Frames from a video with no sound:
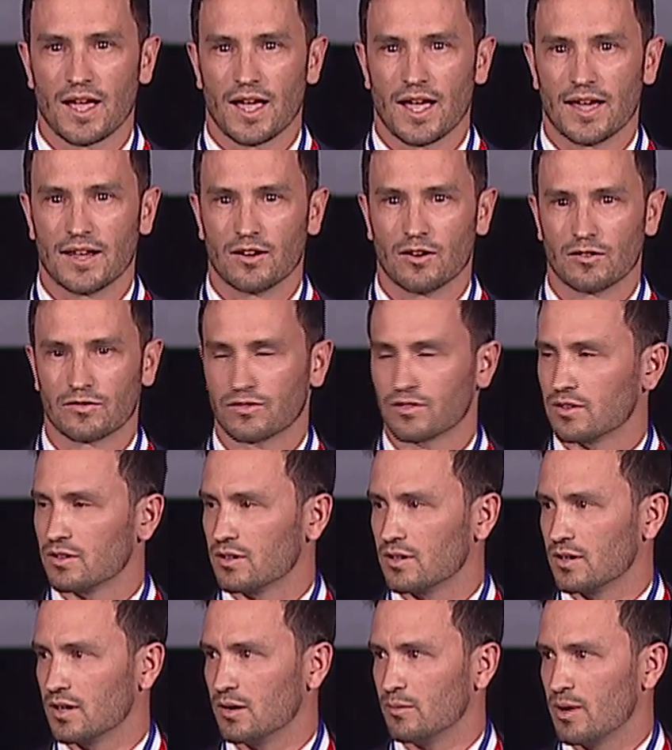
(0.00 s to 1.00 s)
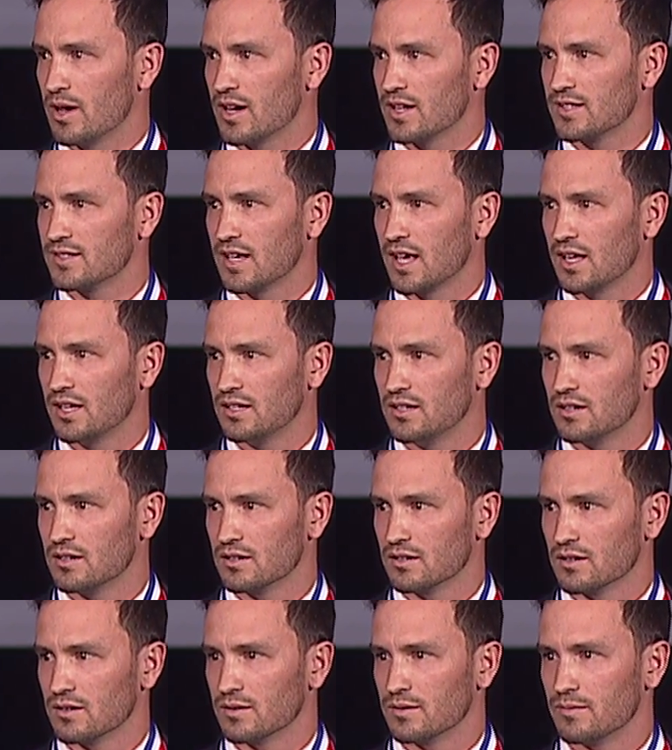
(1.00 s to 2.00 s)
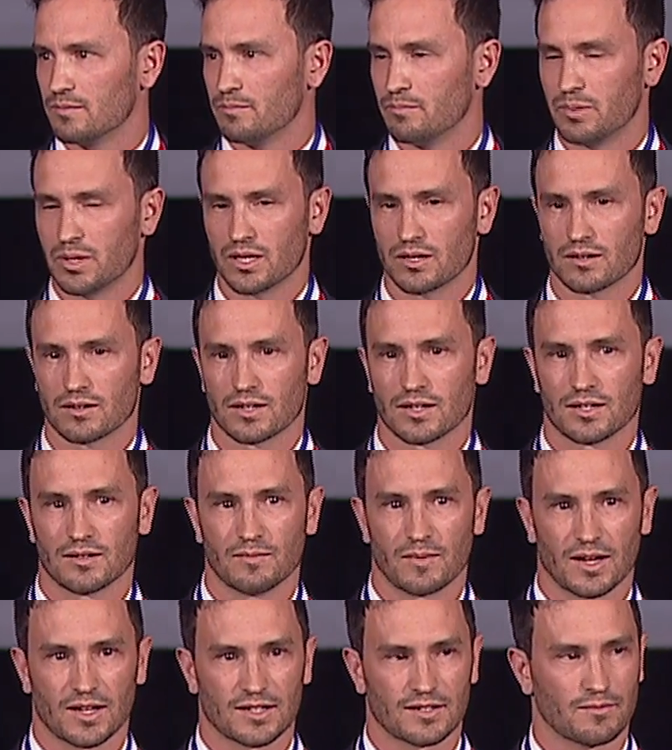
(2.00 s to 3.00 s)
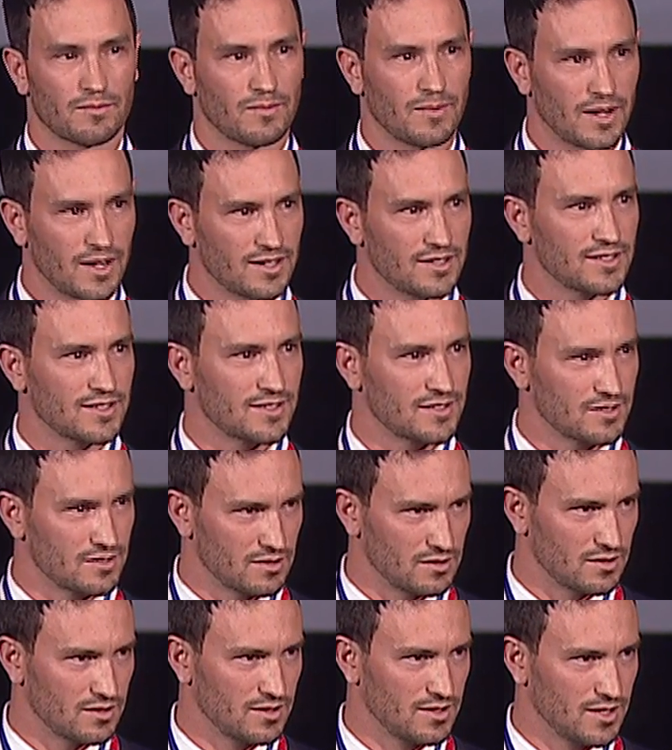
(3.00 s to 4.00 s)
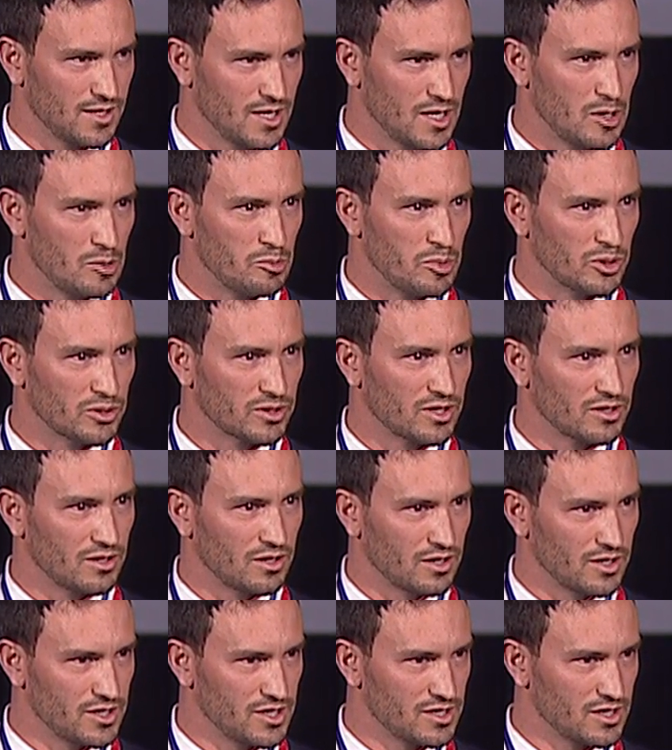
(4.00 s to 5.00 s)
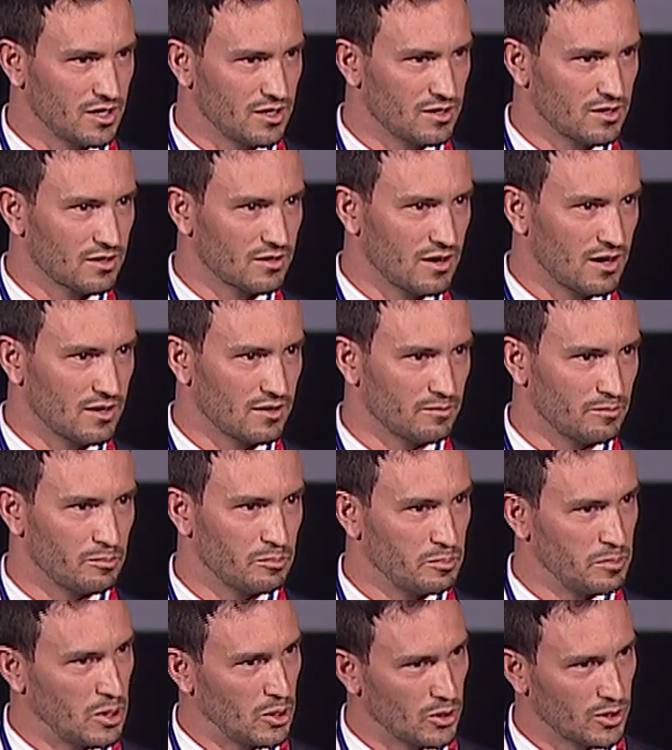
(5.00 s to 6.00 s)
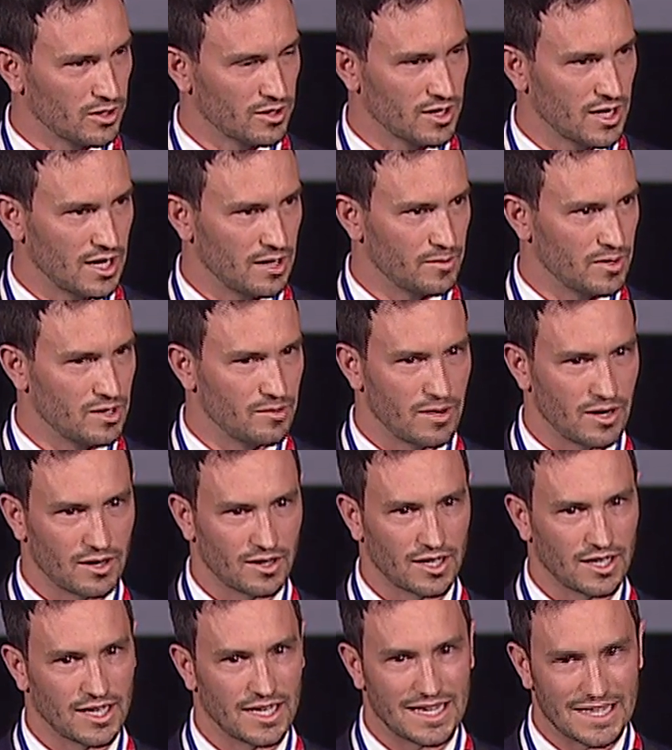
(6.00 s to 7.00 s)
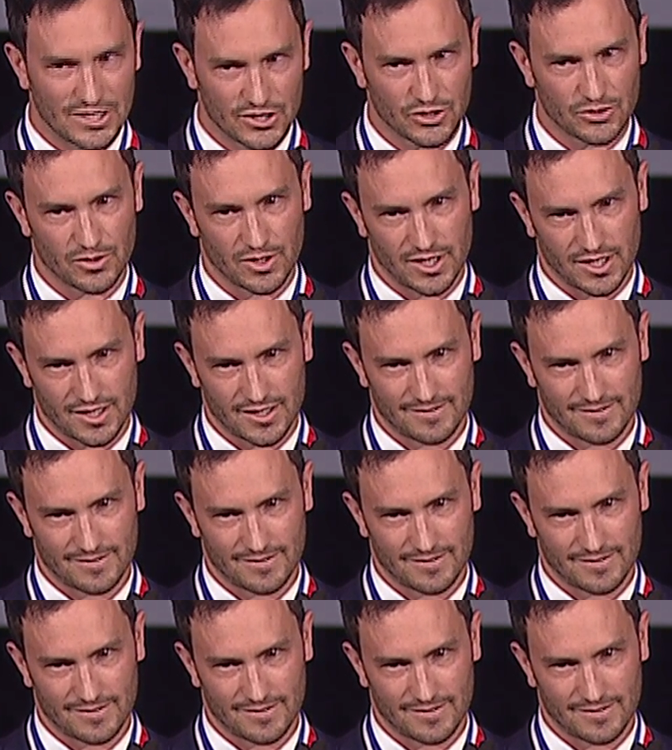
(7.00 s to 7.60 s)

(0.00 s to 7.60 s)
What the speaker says: And over about a 10-year period, my sister built the largest underground poker game in American history.